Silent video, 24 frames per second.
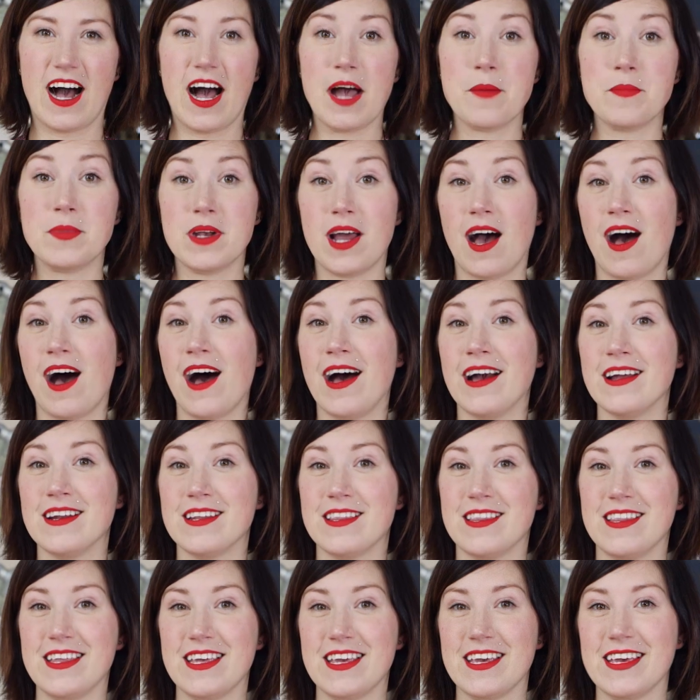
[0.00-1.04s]
I'm not
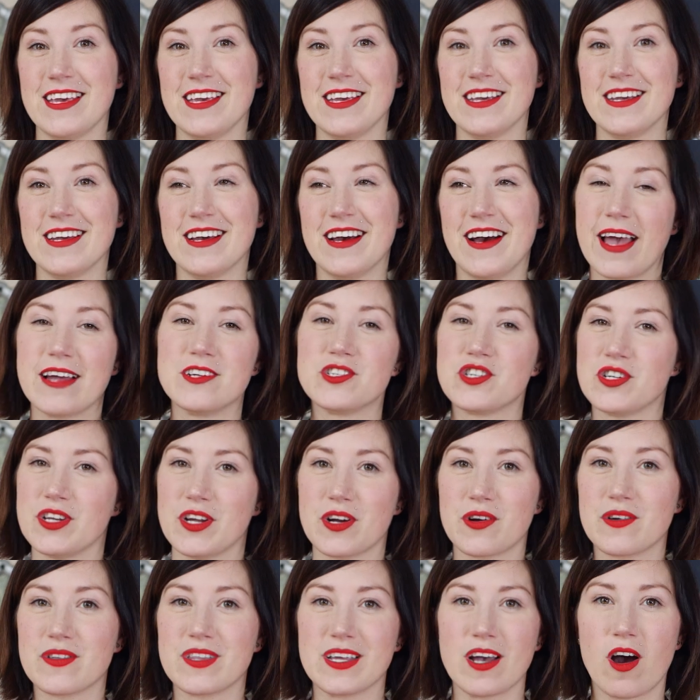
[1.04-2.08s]
the
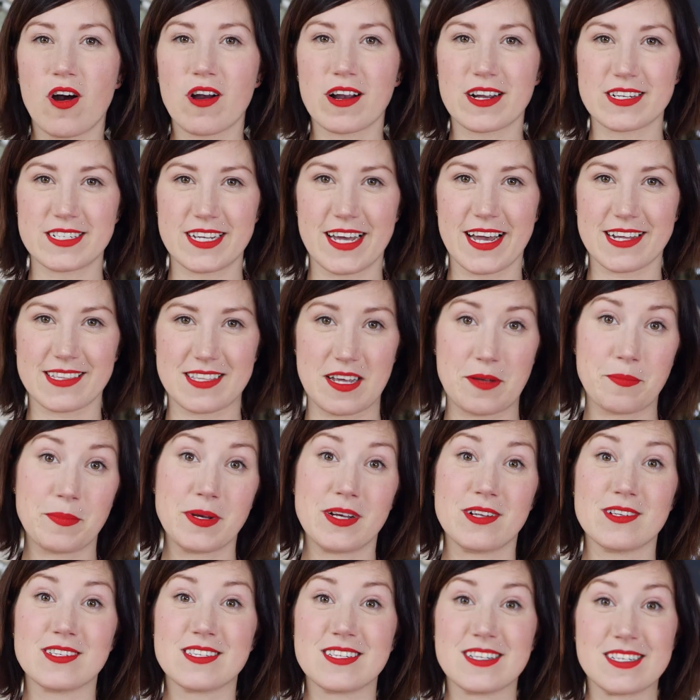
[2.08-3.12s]
engineer or the architect that
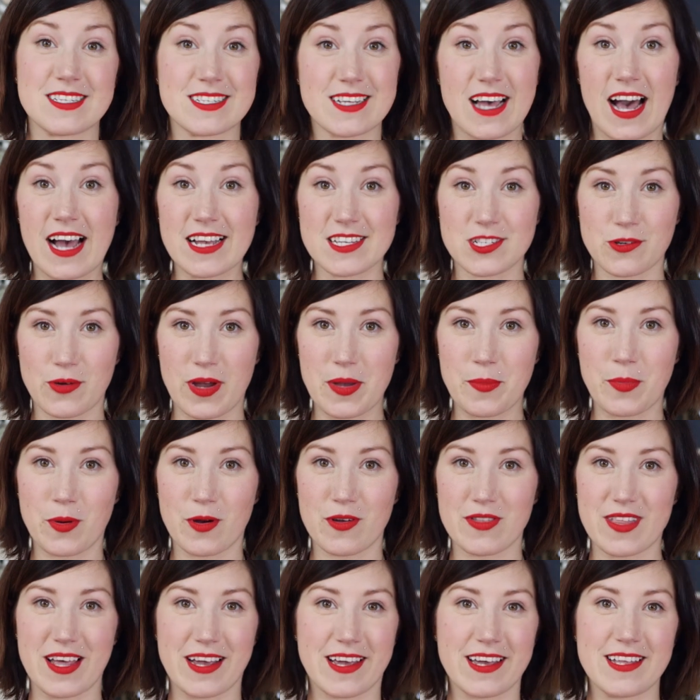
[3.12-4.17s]
builds the
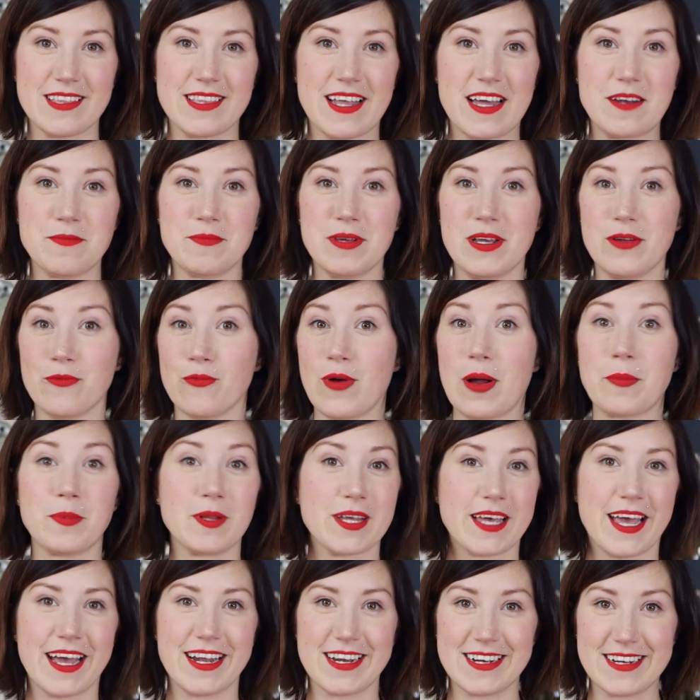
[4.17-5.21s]
skyscraper that can then be
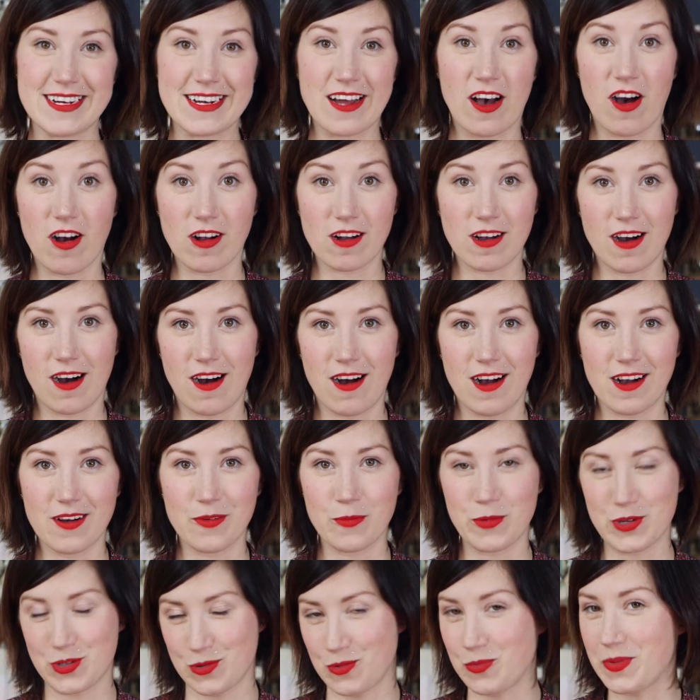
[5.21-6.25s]
replicated in Hong
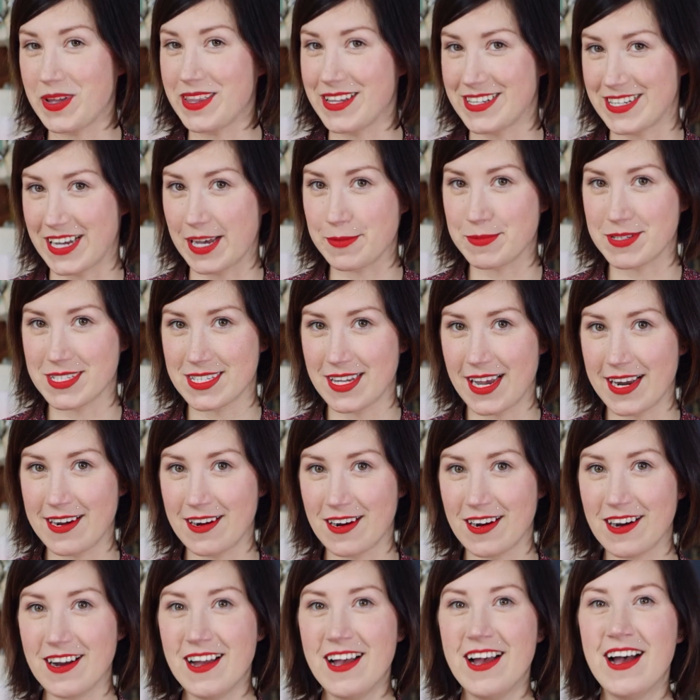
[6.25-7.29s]
Kong, which would be the type
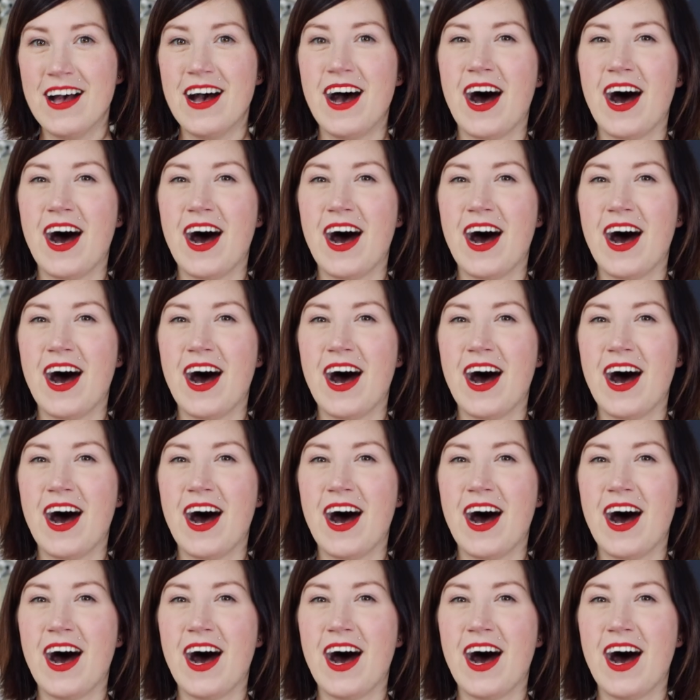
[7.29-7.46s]
designer.